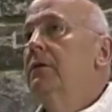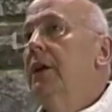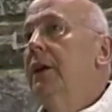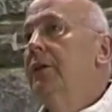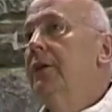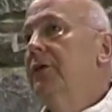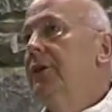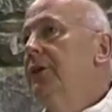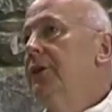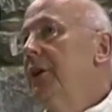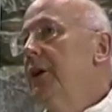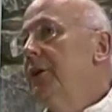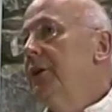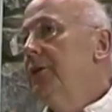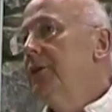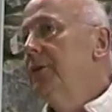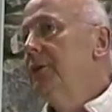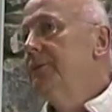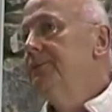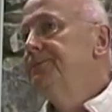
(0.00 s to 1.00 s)
life and
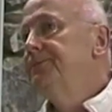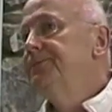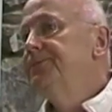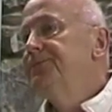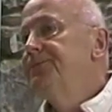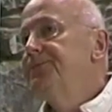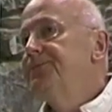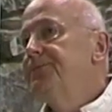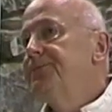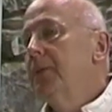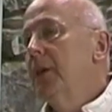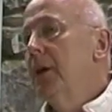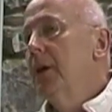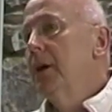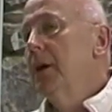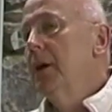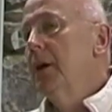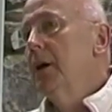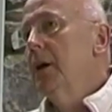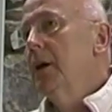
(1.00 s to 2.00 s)
death,
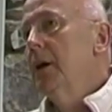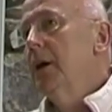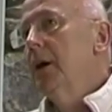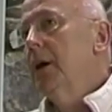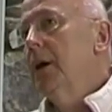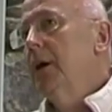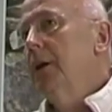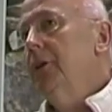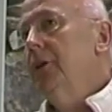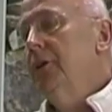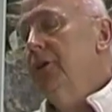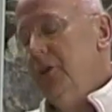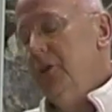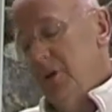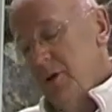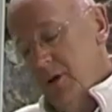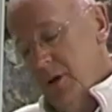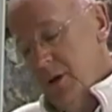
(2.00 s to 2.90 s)
and